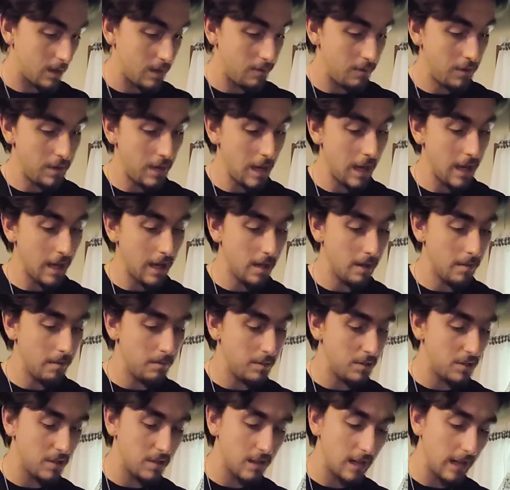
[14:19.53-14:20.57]
If you can't get
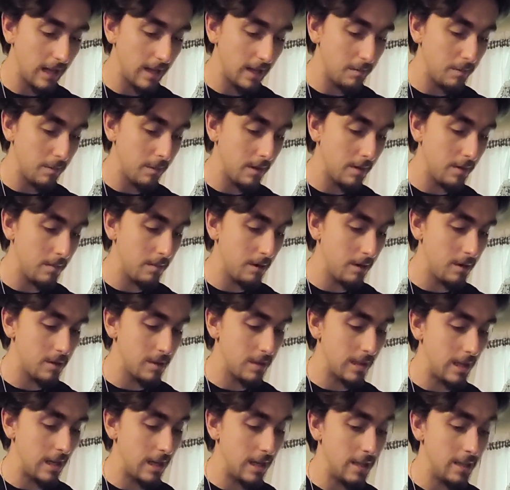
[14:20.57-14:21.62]
them slightly brown on both
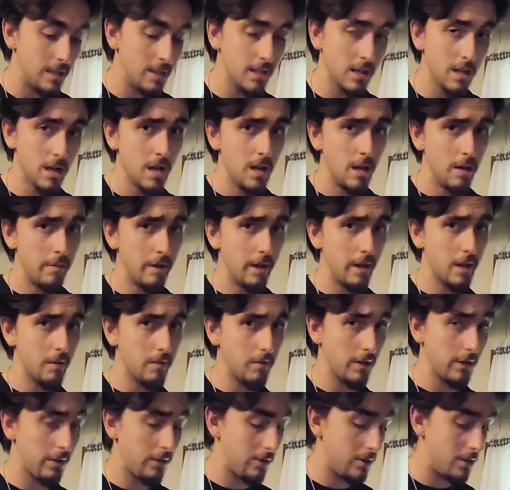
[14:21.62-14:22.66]
sides, make
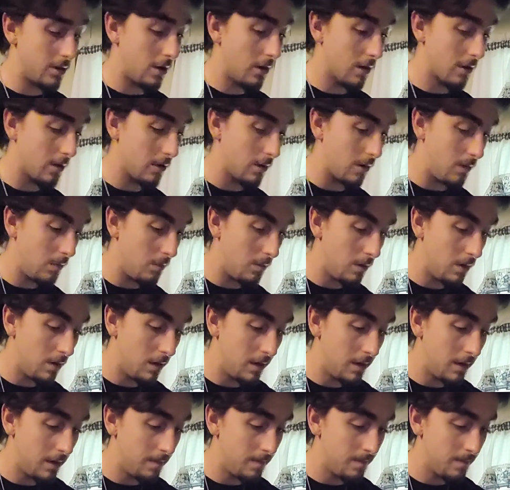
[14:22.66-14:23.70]
them a little darker on
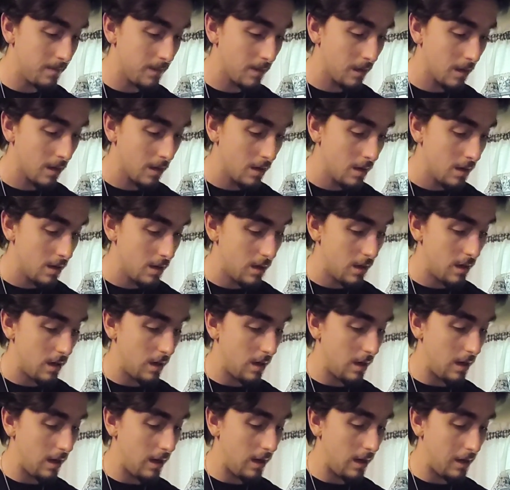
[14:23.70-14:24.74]
one.
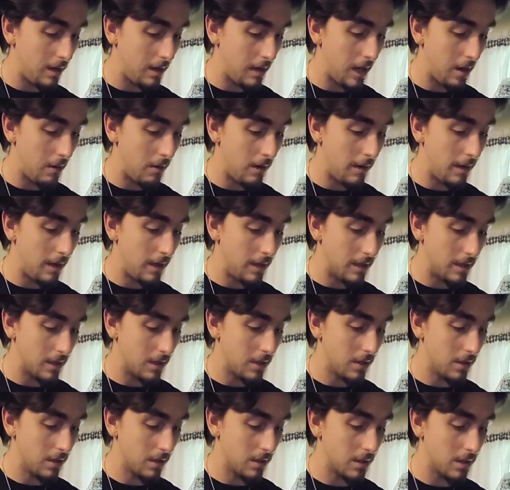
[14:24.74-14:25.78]
That way it
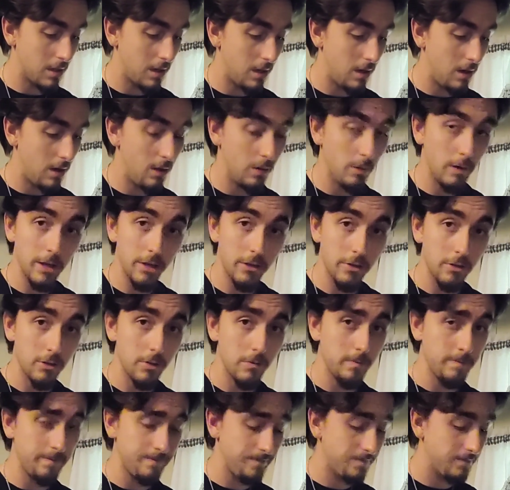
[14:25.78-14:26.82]
cooks all the way
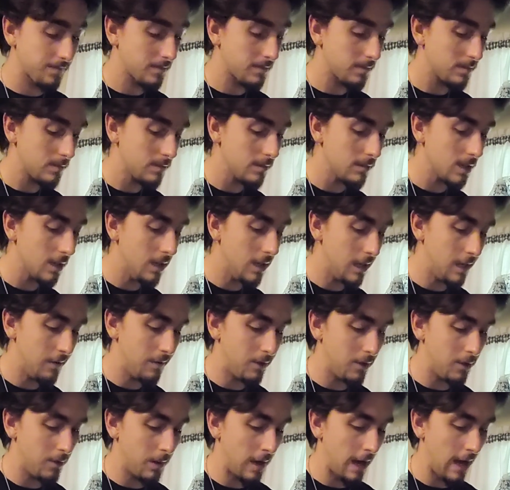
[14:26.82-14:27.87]
through.
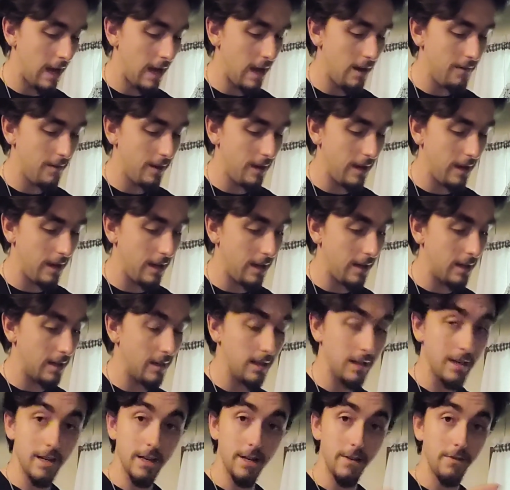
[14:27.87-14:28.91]
If you have a
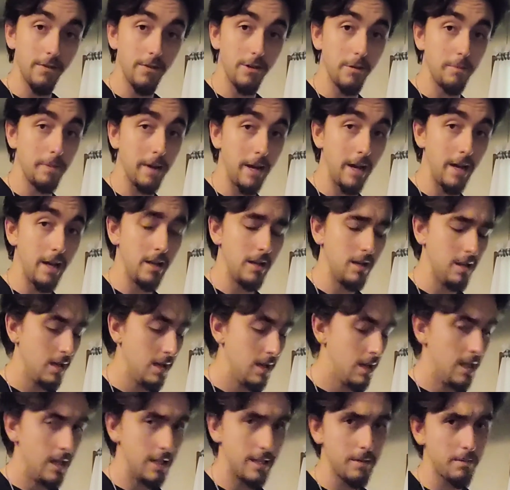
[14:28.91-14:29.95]
lid for your pan, it
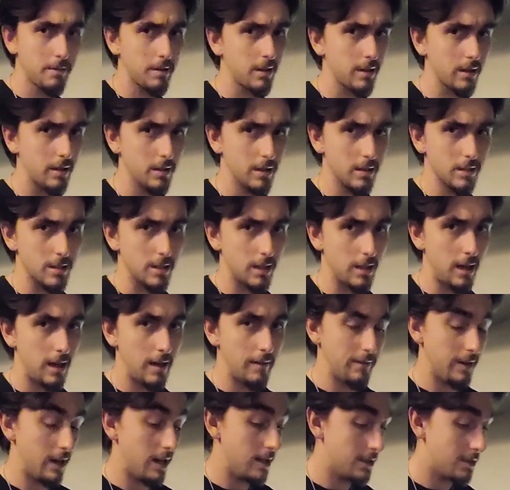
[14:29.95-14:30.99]
typically cooks a
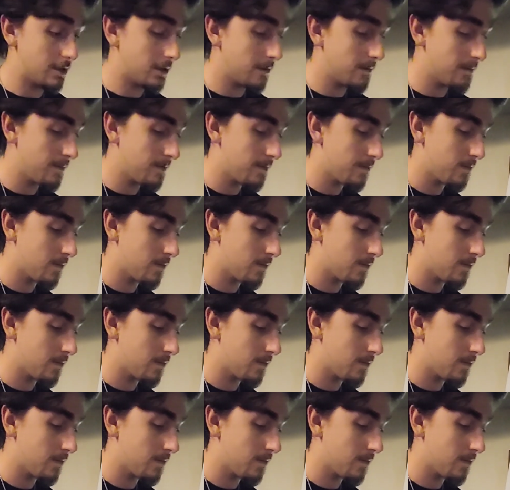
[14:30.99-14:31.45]
lot faster.